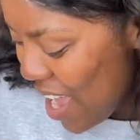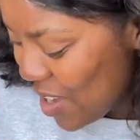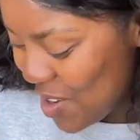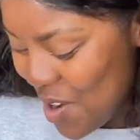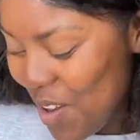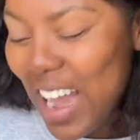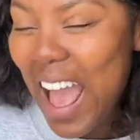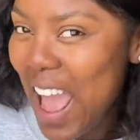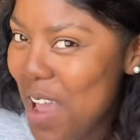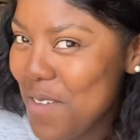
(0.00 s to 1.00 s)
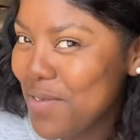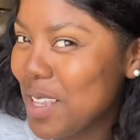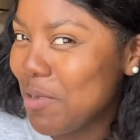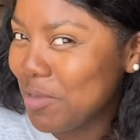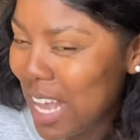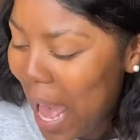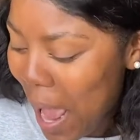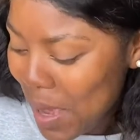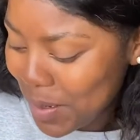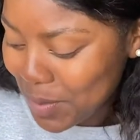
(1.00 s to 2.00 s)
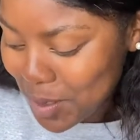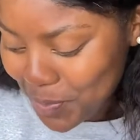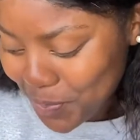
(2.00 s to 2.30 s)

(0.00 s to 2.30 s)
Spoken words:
you know, life sometimes.